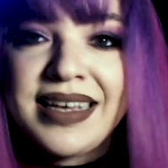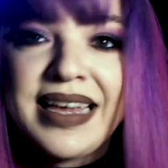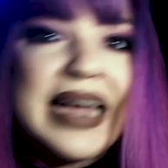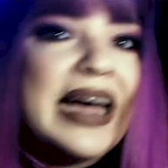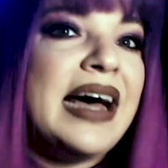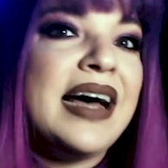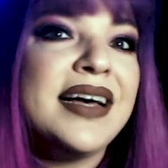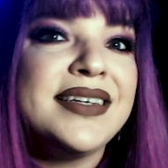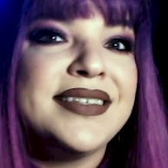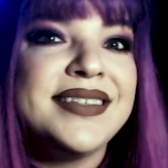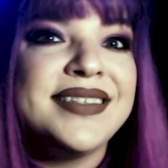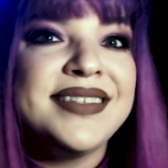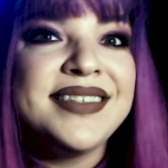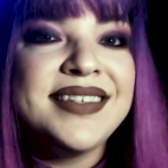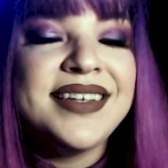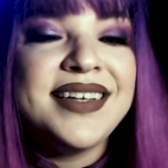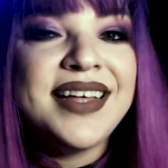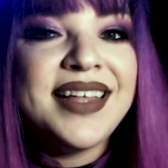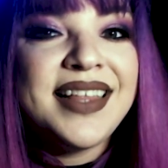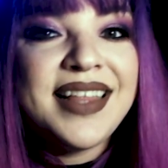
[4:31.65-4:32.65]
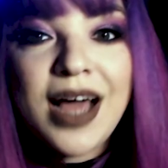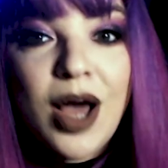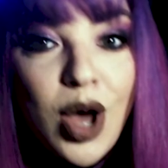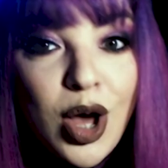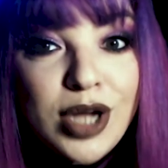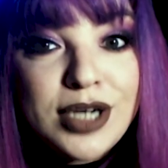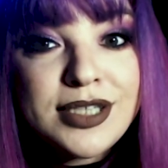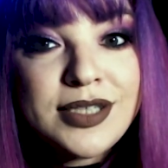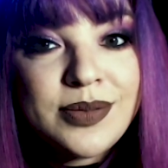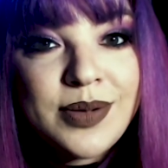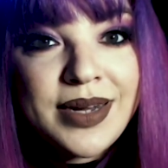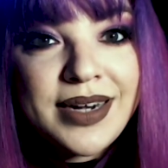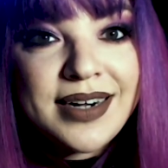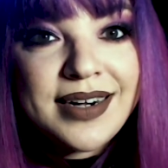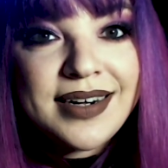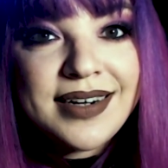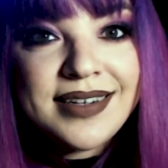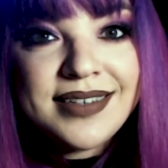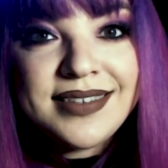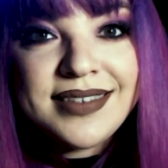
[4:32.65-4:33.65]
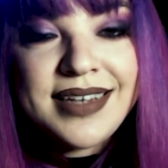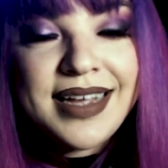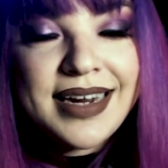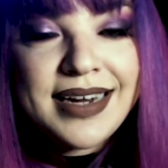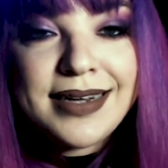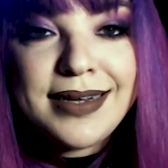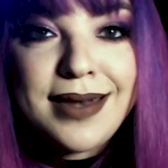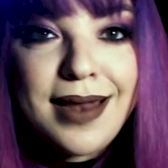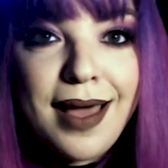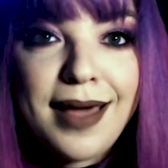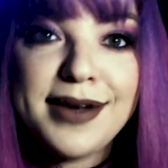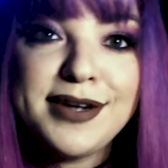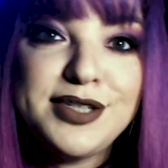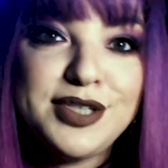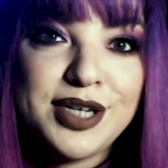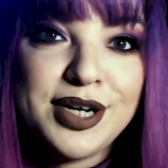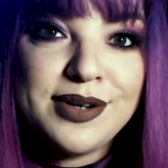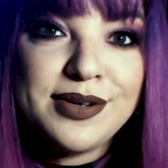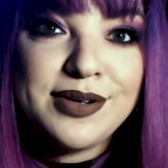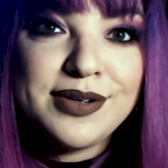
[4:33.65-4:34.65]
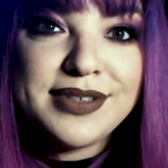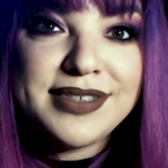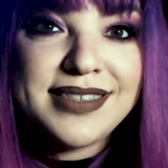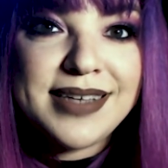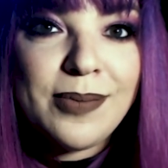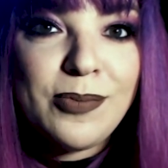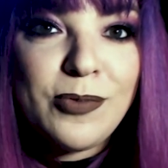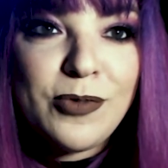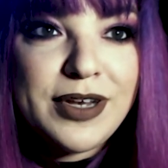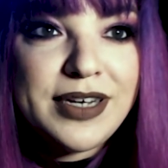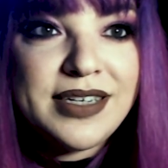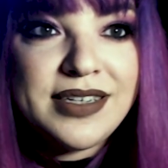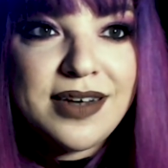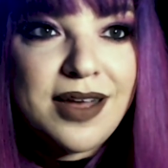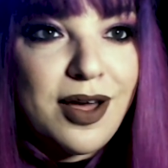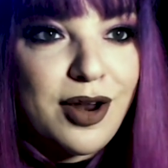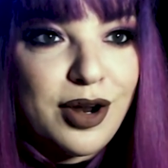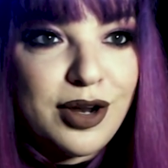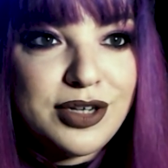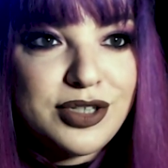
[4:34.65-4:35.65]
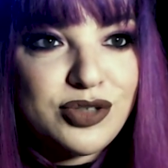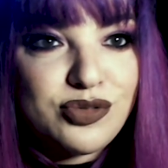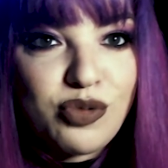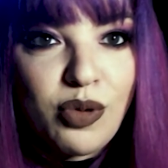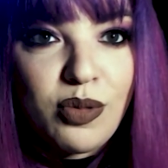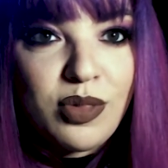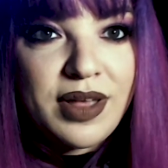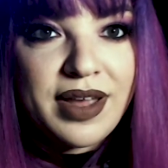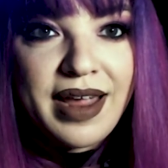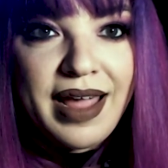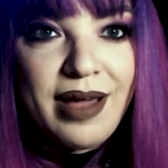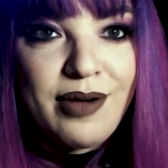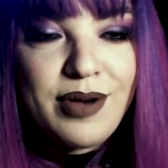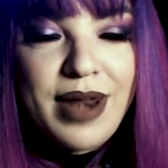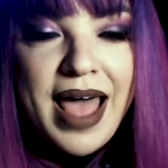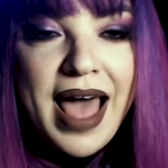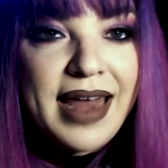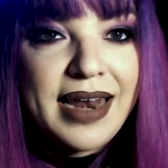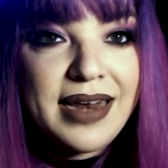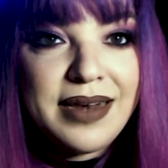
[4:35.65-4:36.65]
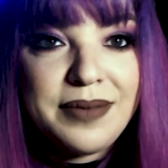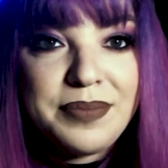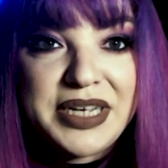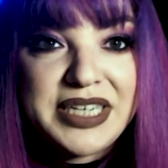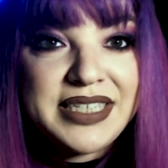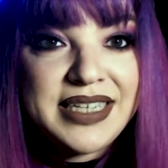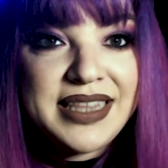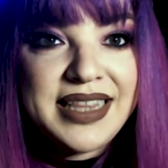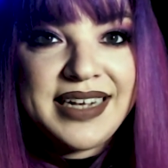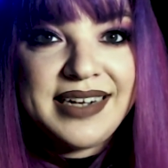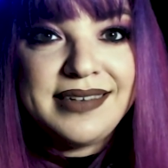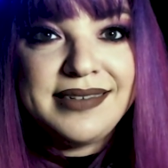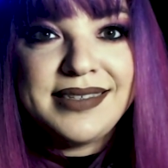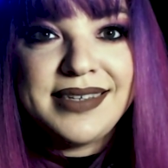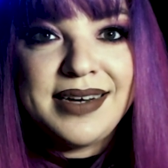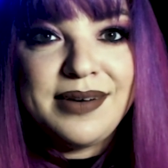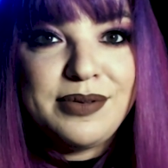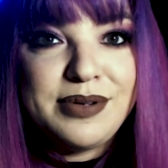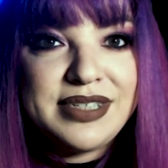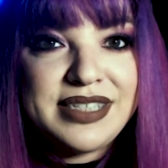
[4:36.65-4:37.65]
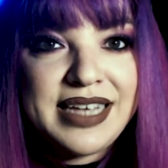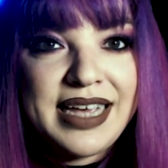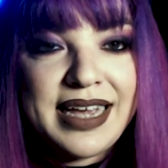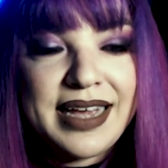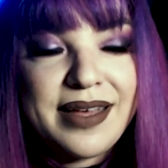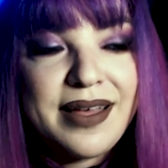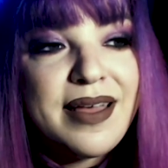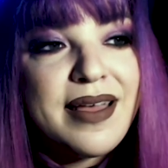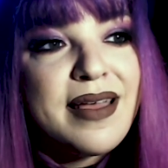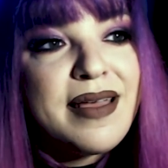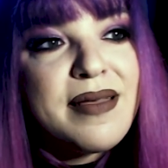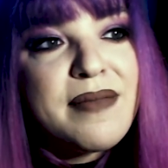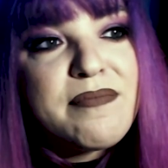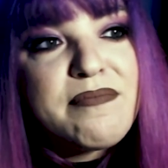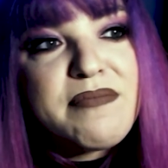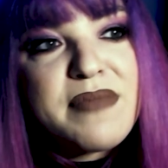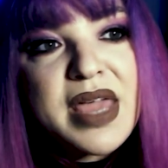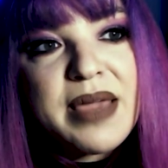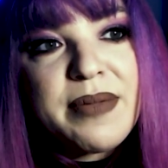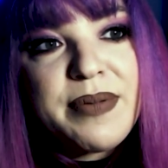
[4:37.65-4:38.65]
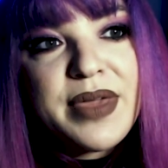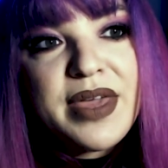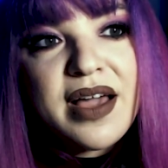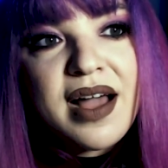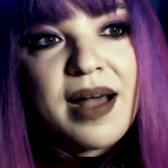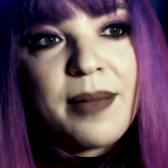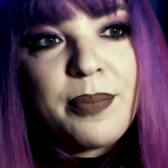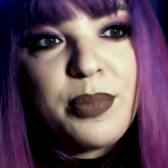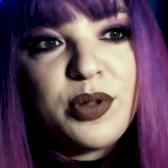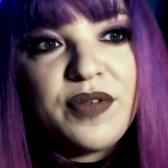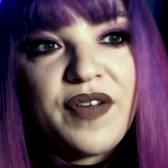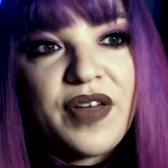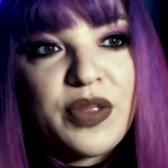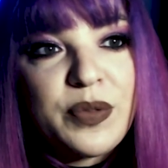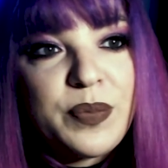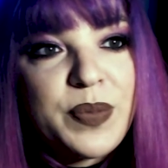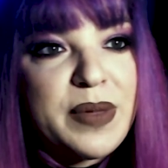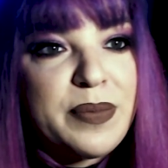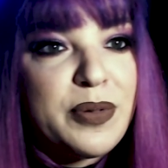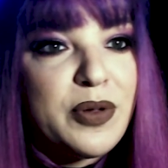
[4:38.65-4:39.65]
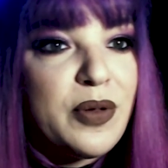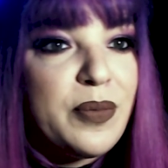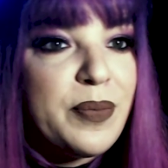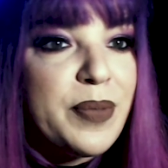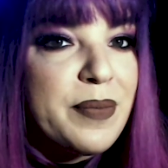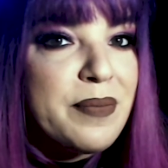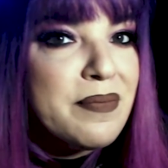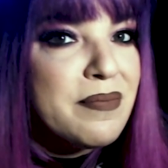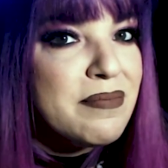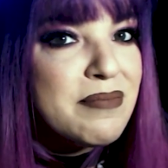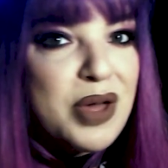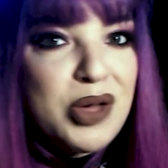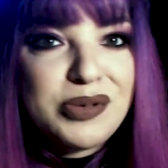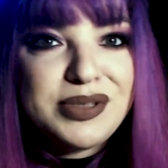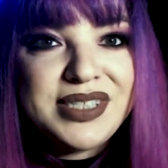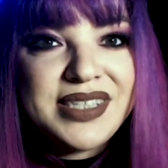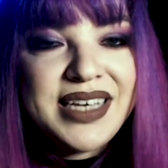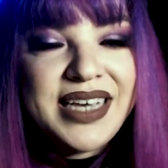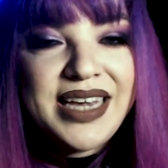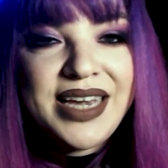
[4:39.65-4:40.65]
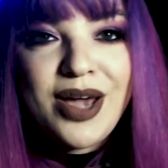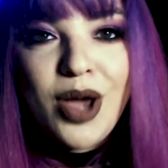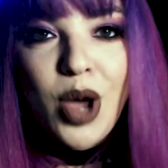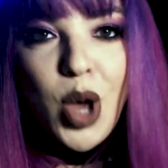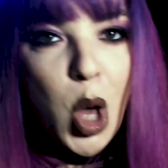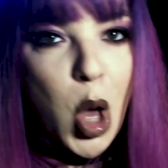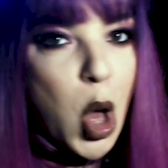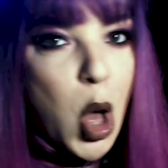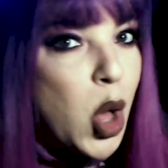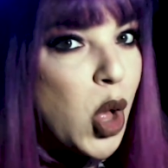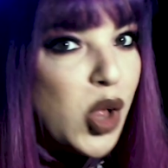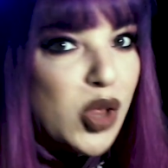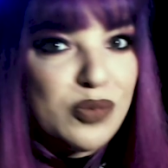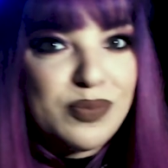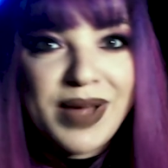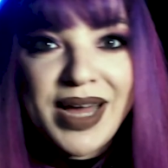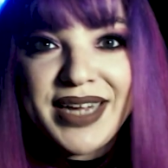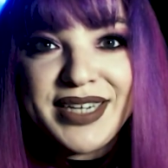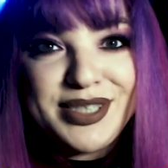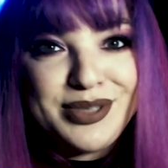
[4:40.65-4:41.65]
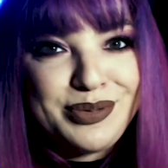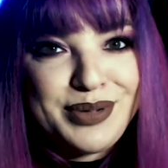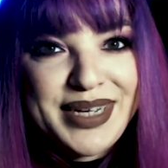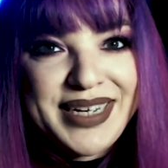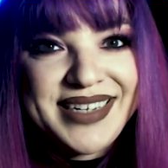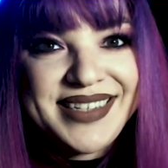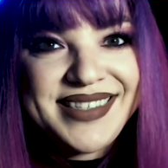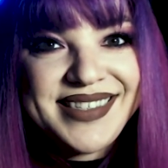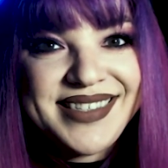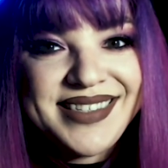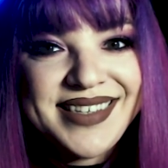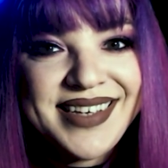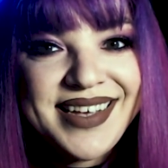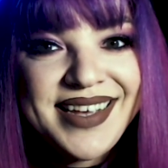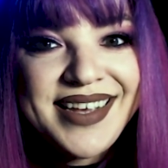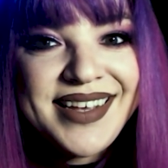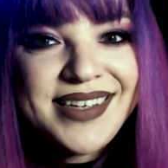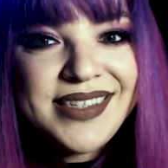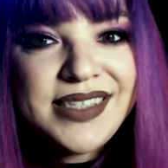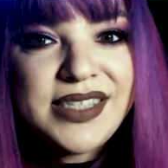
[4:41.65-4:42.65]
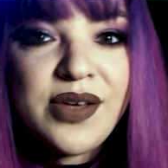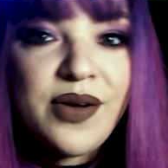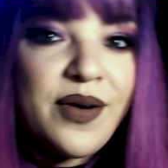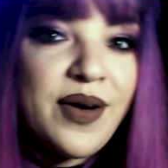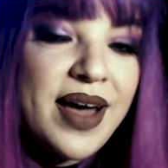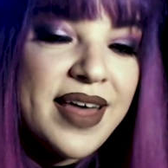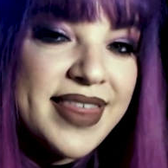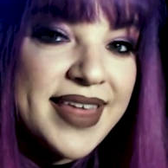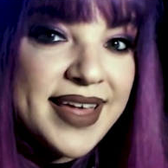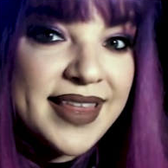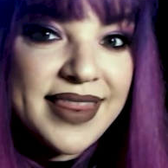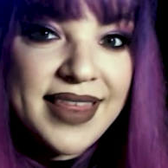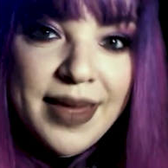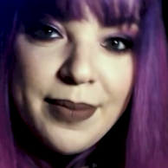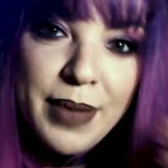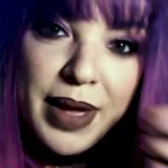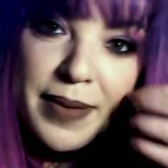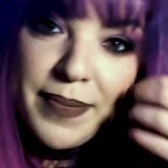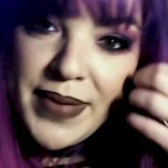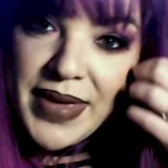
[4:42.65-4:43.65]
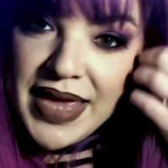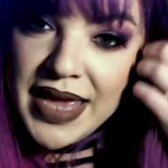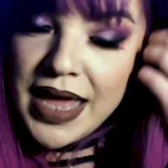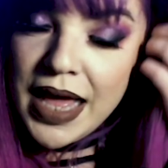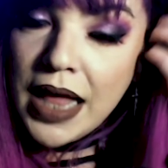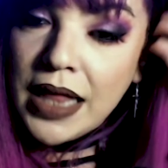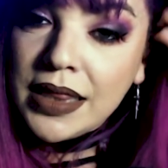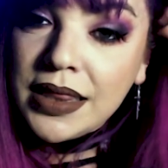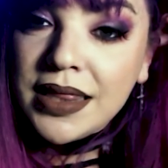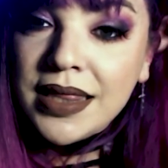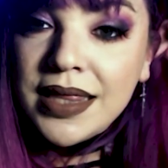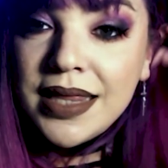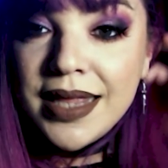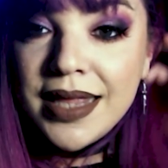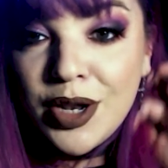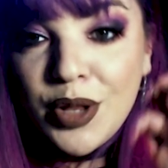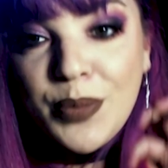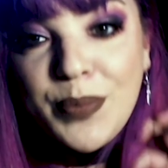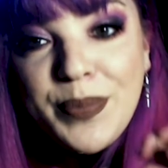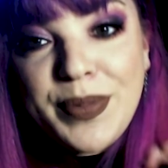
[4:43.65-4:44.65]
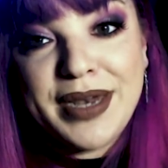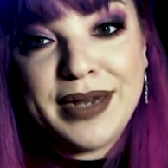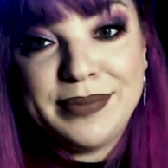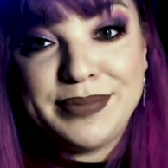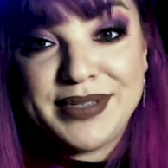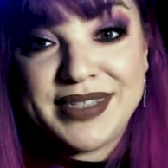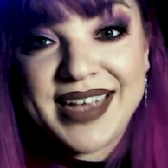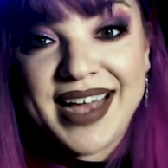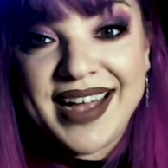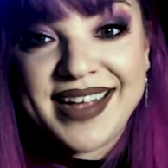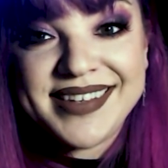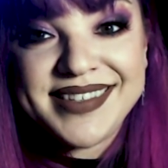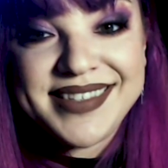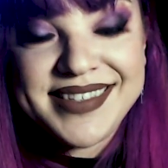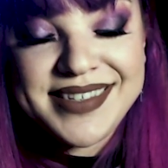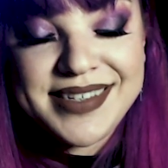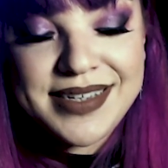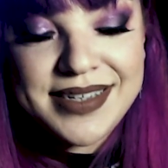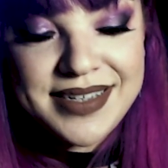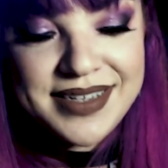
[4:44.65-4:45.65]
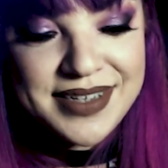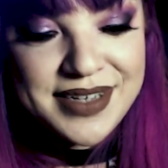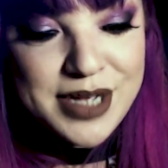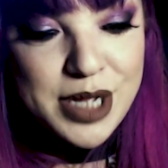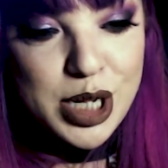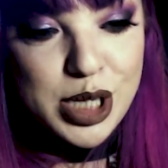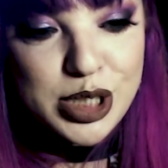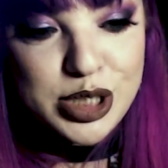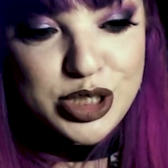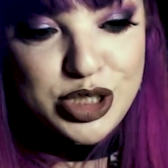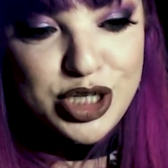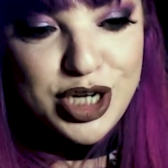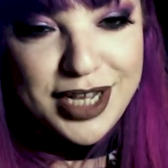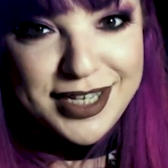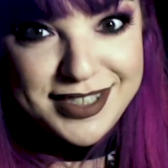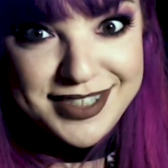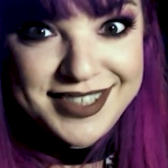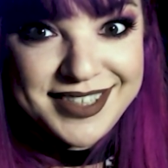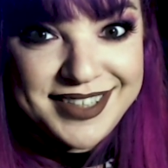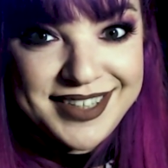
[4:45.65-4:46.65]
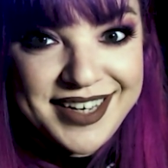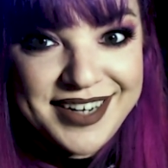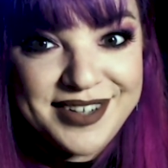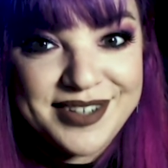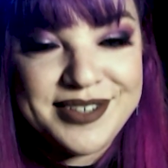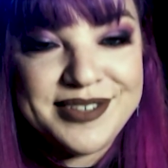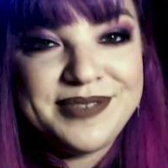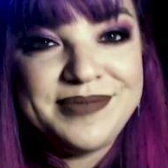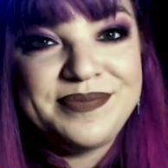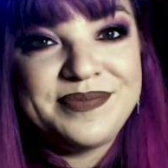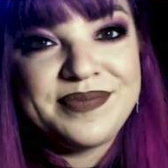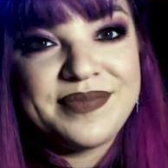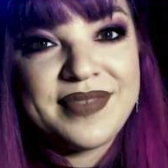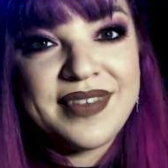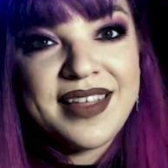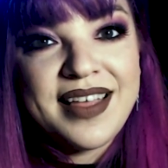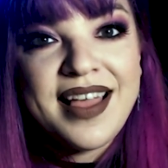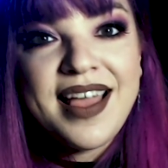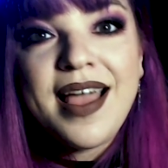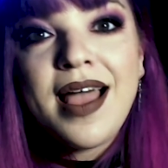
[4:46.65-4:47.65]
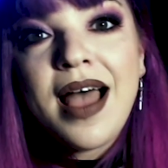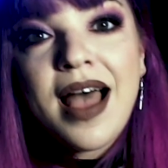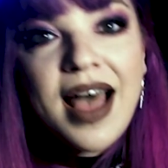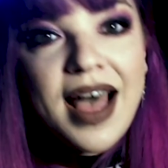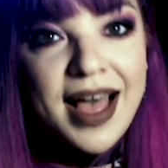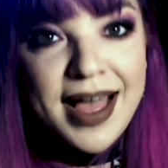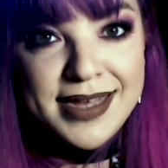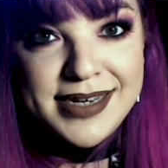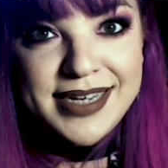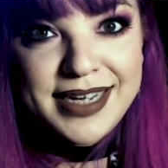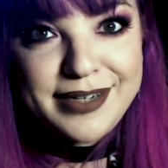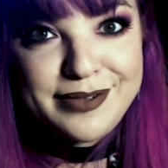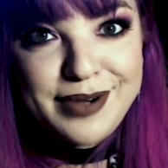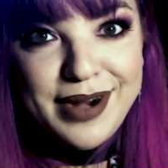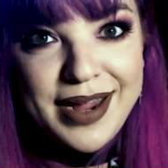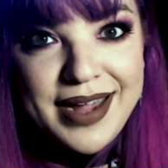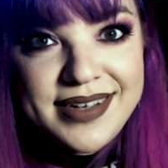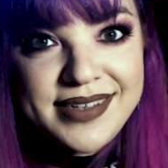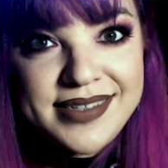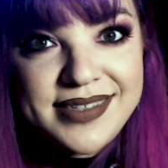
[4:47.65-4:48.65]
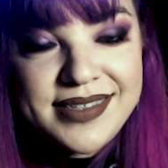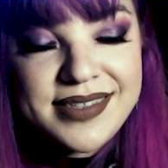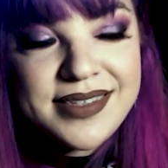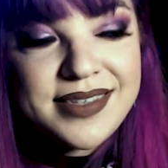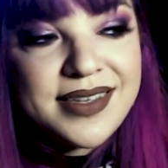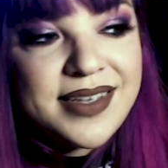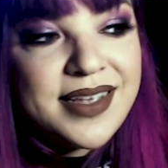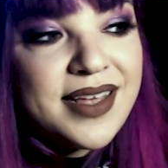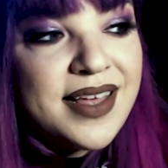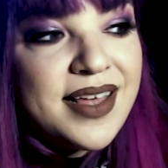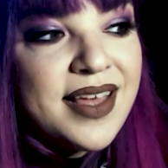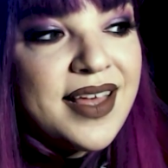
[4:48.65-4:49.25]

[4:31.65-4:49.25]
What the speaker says: Yeah. On Twitter, like not a joke. Someone on a troll account added me to these and it was like maybe a couple of other people, but mostly all my tweets. So I think they might be a little bit obsessed. Just a little. I digress.